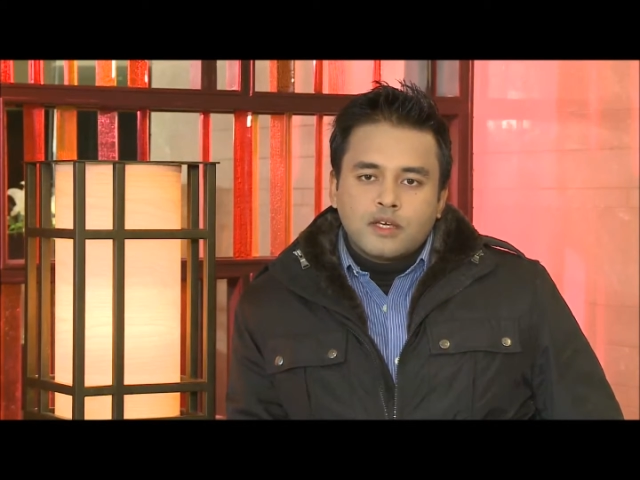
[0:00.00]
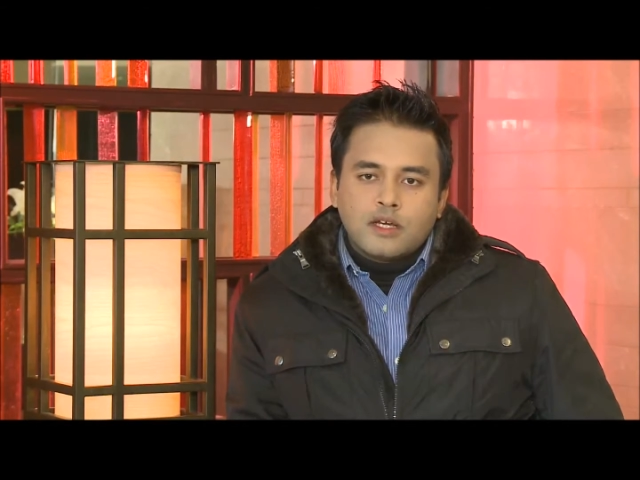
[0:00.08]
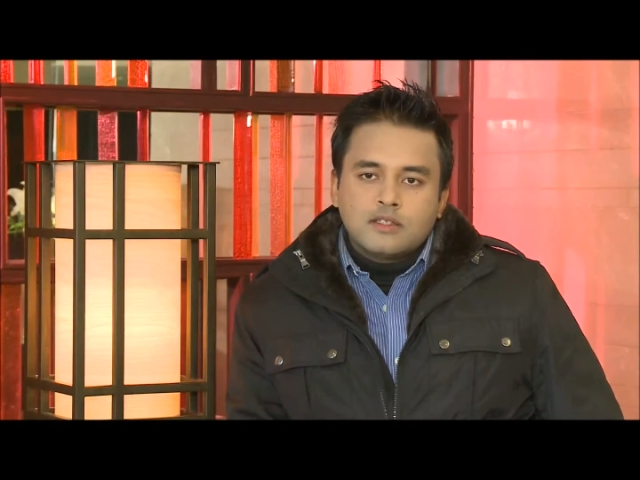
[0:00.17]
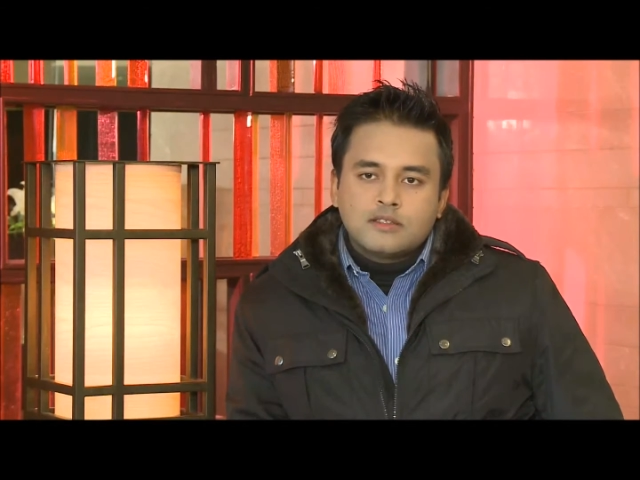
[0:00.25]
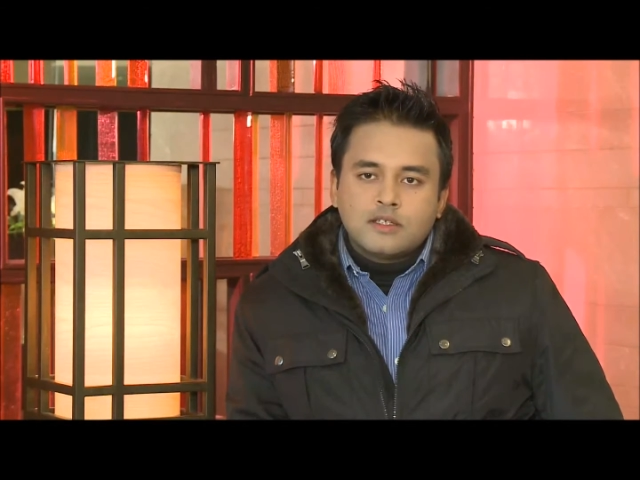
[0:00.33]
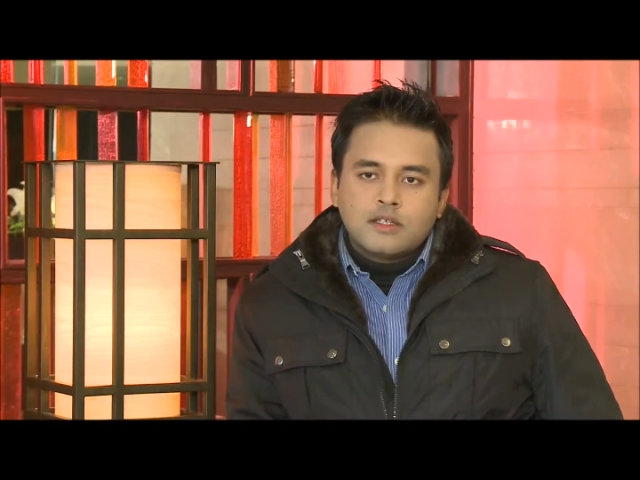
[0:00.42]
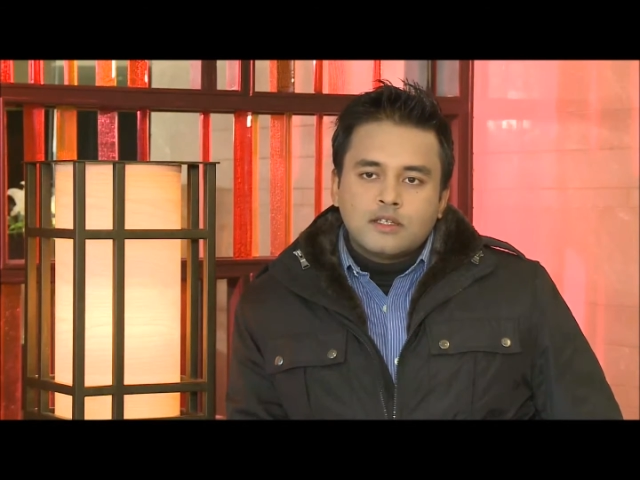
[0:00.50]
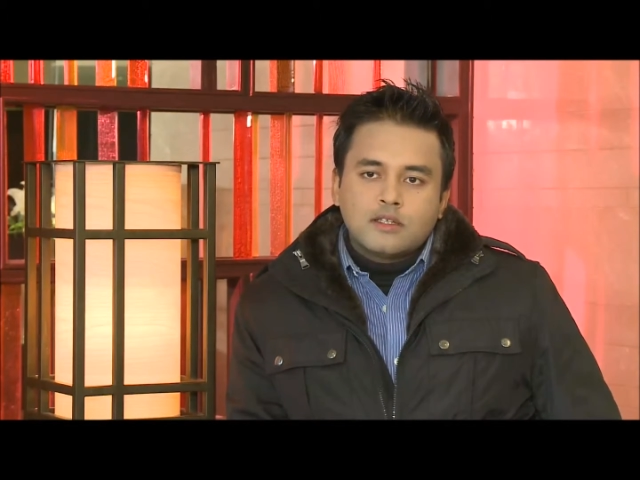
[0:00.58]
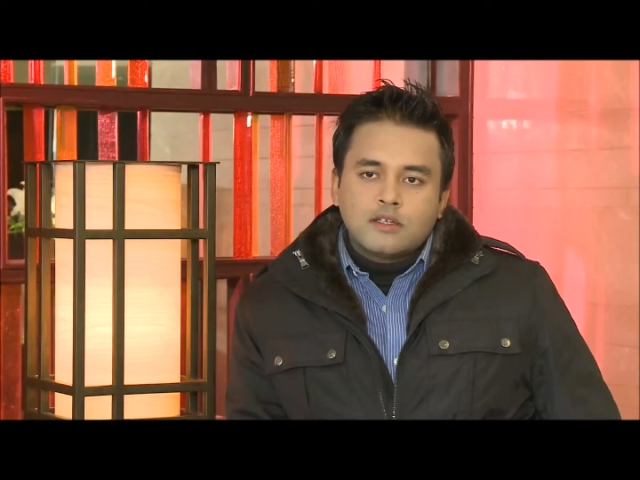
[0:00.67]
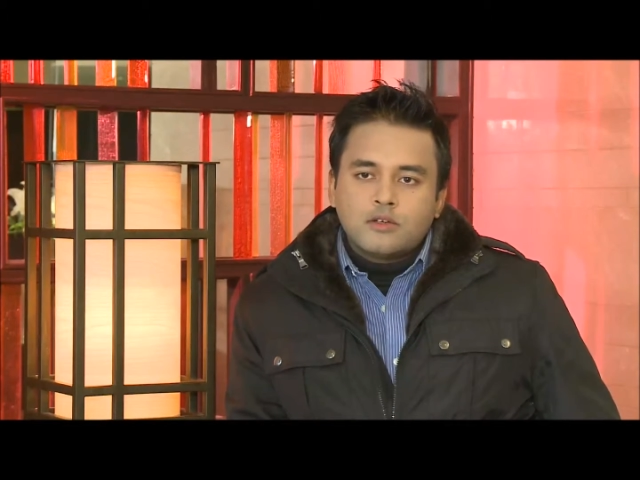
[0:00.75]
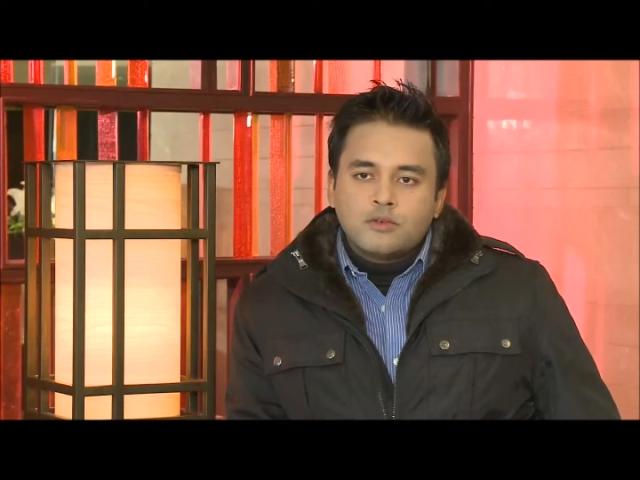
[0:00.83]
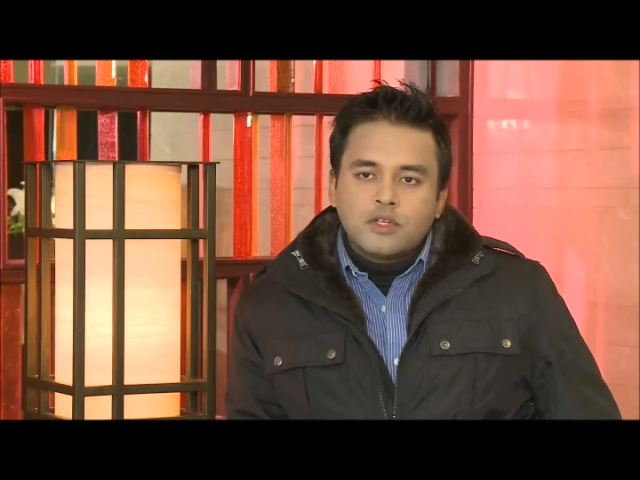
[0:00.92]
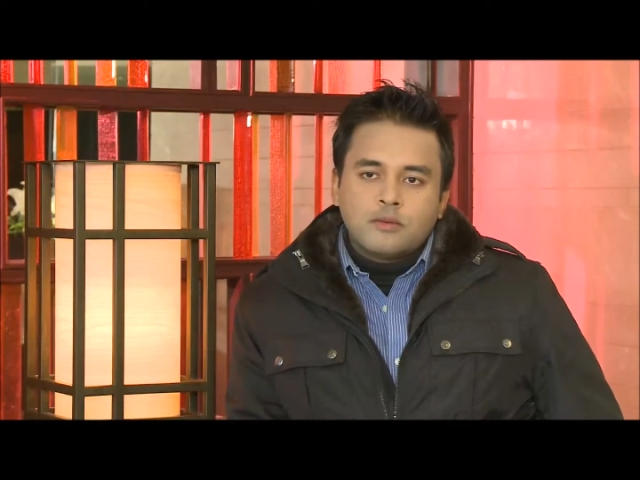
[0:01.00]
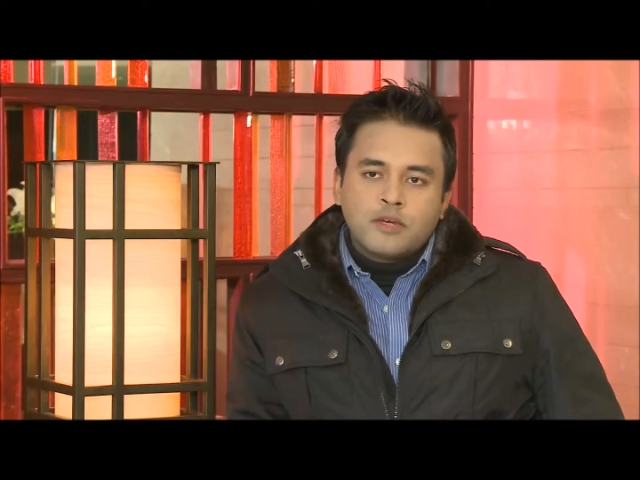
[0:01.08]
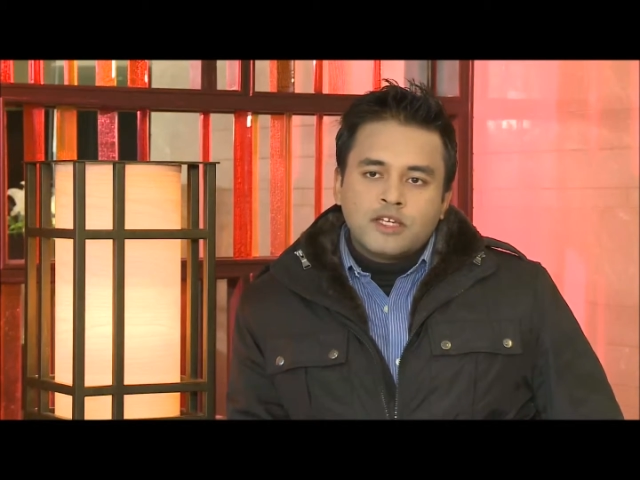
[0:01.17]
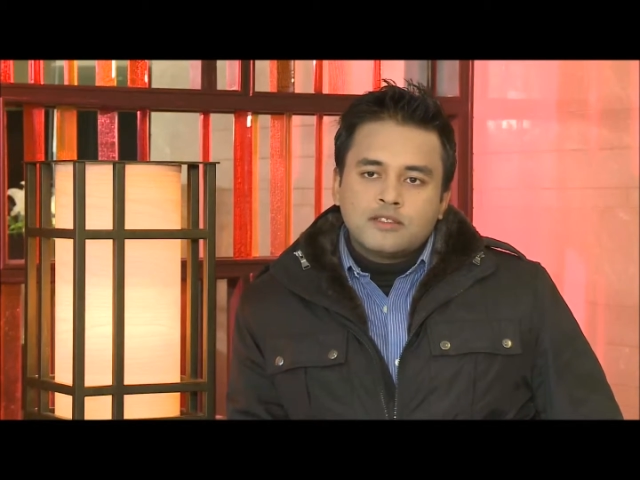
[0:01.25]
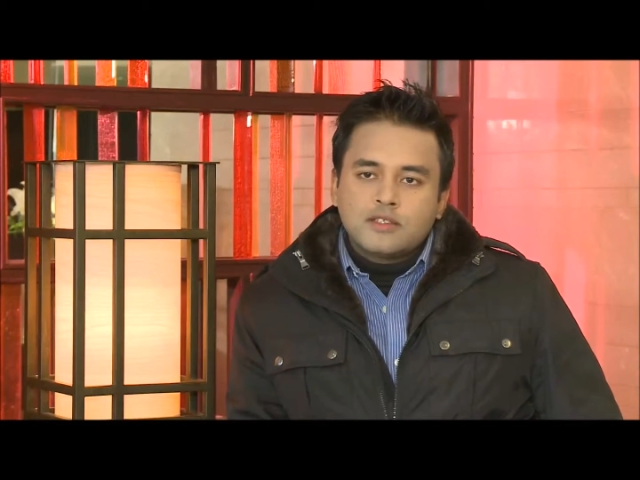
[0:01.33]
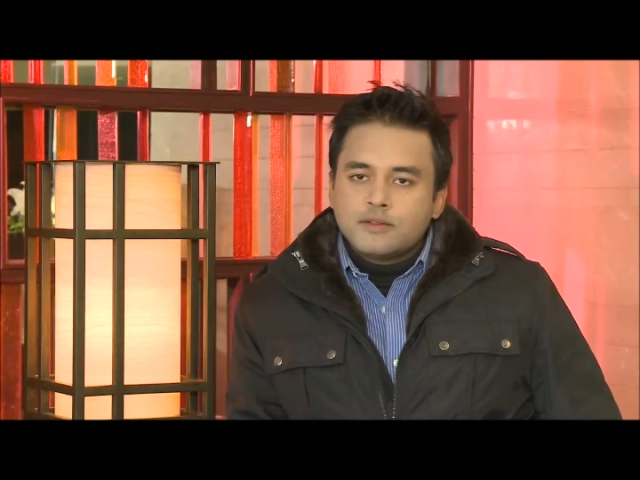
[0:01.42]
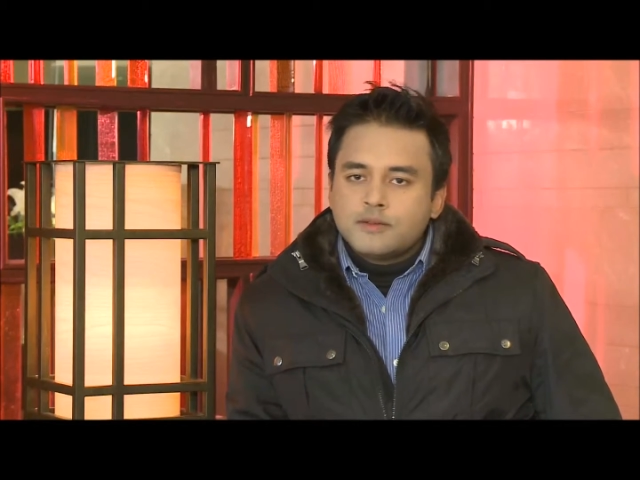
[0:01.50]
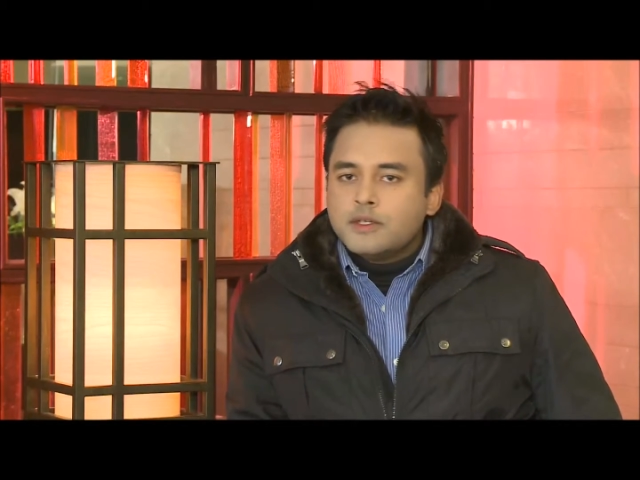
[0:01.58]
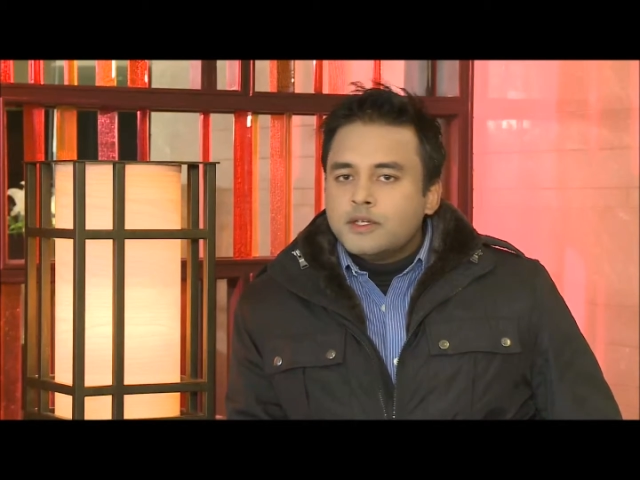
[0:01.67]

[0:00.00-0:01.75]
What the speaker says: and see that they do their best